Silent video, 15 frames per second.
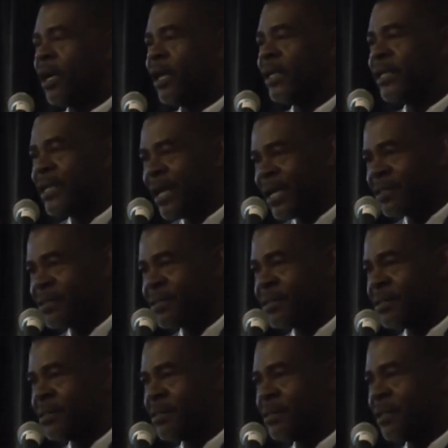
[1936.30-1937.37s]

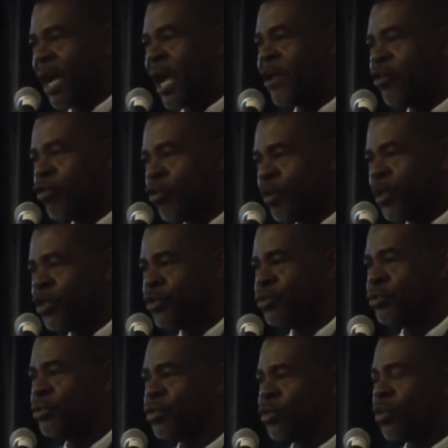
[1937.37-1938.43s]
yes, I agree with
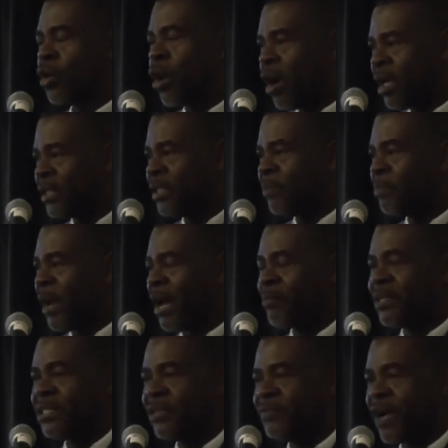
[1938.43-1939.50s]
you to call the
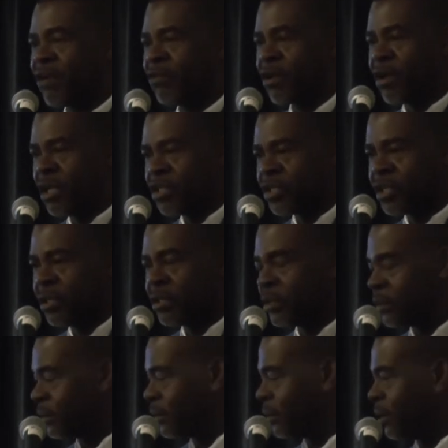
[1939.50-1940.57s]
Department of
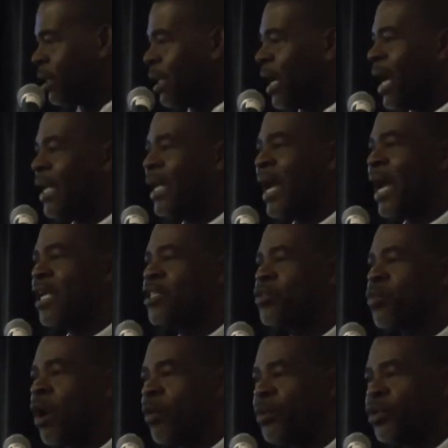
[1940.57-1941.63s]
Agriculture and ask
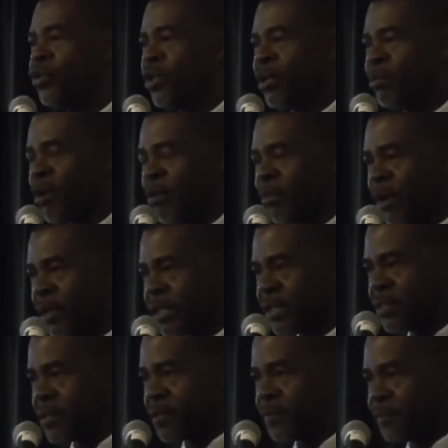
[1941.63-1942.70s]
what we're doing about
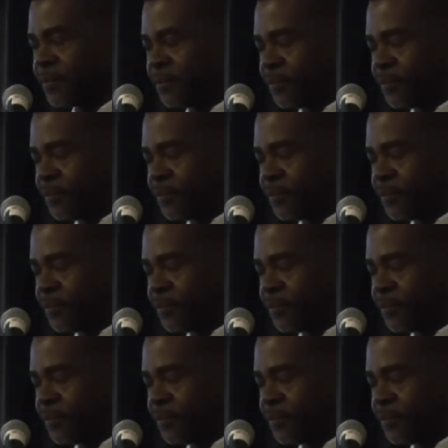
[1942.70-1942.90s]
monkeys.